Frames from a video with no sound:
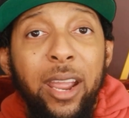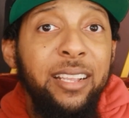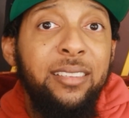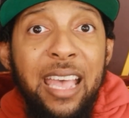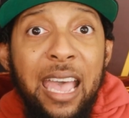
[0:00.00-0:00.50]

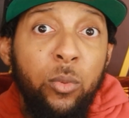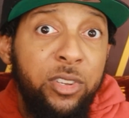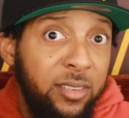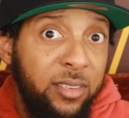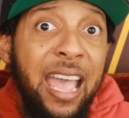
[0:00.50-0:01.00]
a sack,
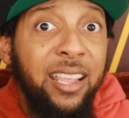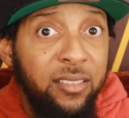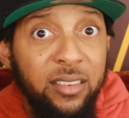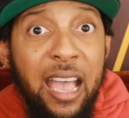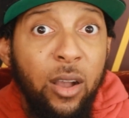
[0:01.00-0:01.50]
which a sack
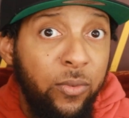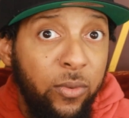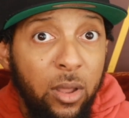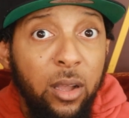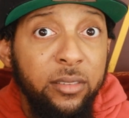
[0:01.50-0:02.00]
is a tackle
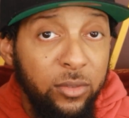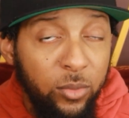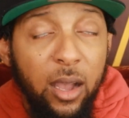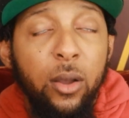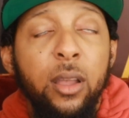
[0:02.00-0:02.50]
for loss as
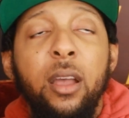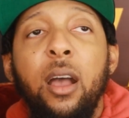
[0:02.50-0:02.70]
well,